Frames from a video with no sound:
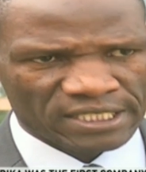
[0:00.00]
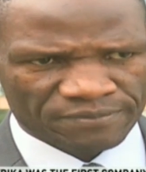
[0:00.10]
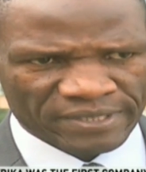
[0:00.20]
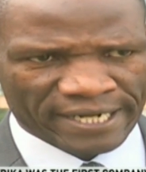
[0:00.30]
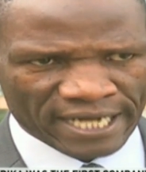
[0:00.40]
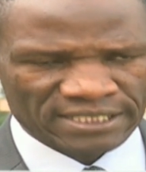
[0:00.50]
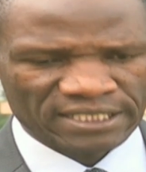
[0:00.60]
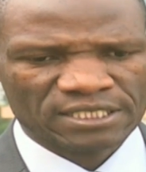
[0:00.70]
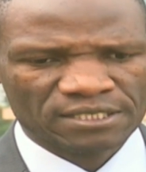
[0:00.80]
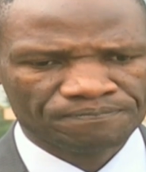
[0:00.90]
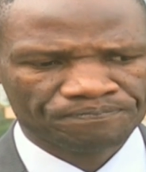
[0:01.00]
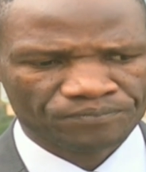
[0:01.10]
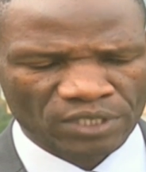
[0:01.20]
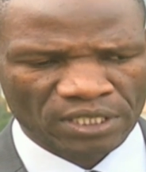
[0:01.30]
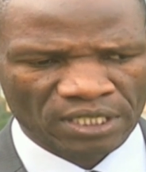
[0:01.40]
it's been an asset.
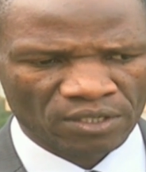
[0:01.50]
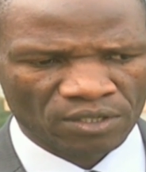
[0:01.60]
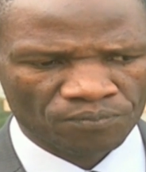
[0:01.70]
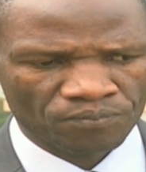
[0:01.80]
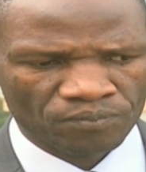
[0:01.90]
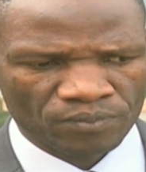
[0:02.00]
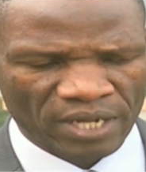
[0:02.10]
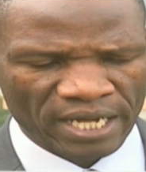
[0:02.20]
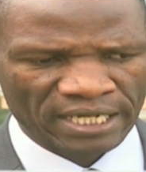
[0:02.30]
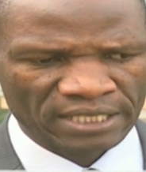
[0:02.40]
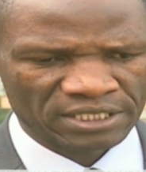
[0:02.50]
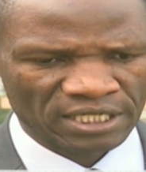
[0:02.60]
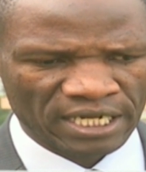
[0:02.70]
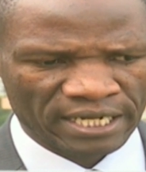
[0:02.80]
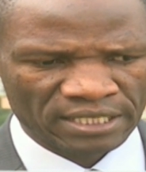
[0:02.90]
I
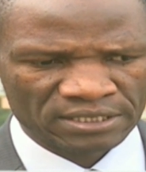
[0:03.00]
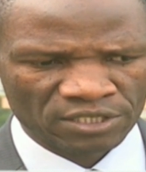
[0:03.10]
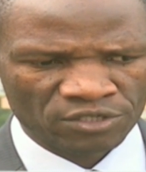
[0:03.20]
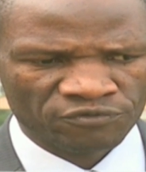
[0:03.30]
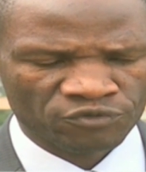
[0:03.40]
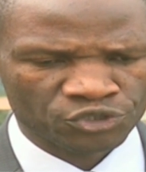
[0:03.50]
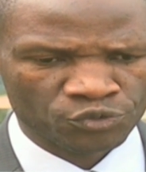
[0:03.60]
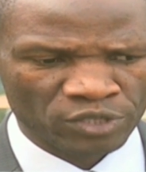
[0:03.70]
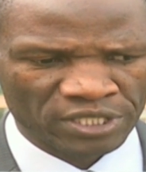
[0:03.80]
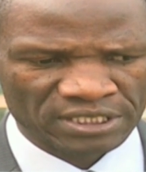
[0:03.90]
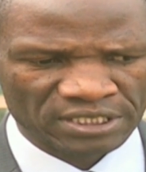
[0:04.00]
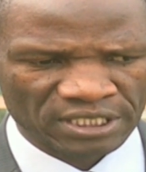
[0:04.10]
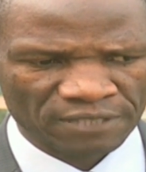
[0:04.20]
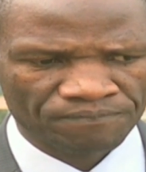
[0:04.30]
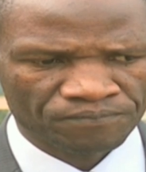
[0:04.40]
can tell you for sure that
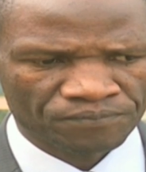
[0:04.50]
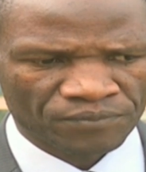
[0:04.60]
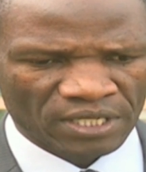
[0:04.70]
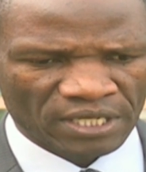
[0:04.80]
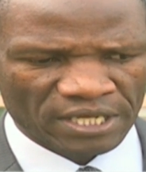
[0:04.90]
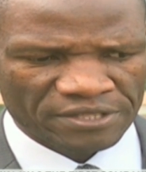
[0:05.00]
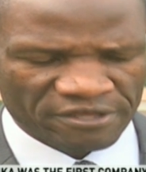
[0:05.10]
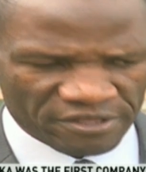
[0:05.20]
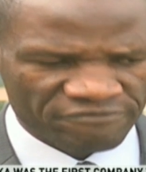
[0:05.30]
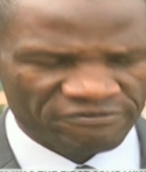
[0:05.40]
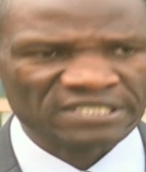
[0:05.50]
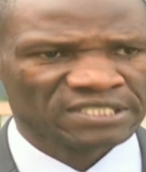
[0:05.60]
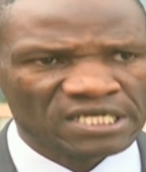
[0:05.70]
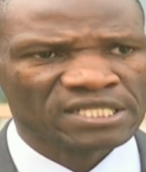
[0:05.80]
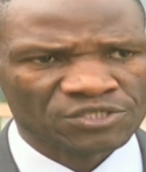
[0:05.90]
the
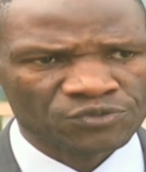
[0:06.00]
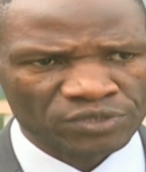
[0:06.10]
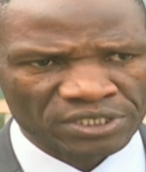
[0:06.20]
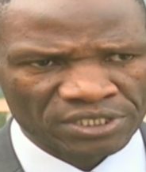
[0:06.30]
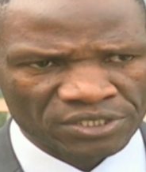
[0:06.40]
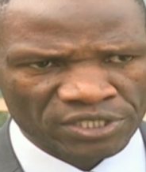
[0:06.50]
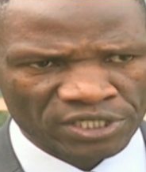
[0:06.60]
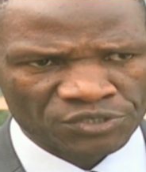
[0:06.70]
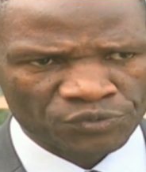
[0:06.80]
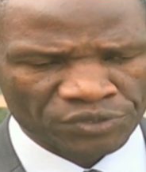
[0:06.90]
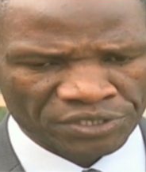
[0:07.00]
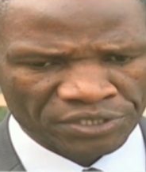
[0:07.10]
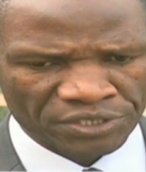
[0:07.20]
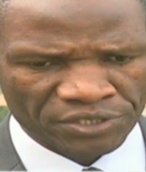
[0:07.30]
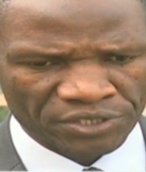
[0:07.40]
first thing that we
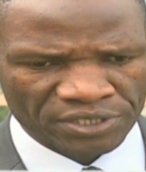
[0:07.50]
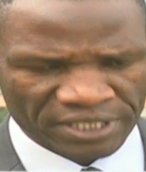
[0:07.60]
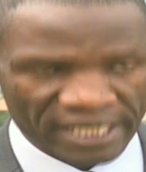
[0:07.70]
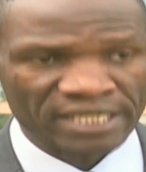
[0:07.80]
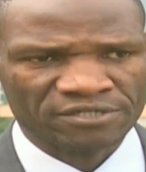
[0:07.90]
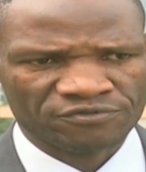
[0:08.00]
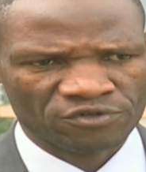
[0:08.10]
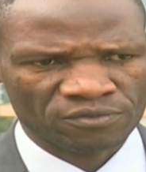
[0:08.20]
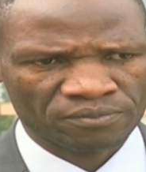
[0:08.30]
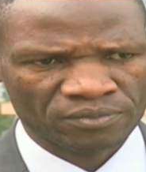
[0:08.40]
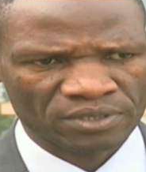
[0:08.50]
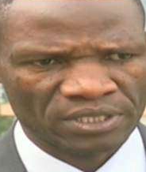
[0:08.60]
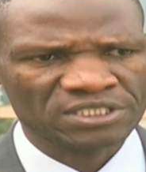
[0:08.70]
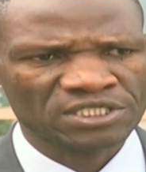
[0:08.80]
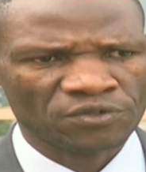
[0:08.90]
gained from
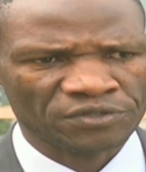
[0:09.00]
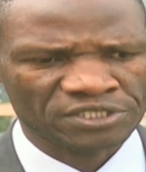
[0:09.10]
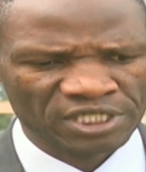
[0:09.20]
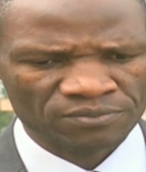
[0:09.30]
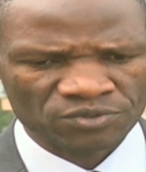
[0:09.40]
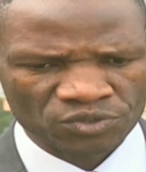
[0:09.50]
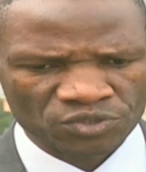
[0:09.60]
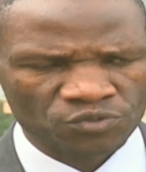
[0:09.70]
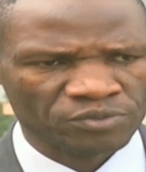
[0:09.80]
listing on the GEMS was to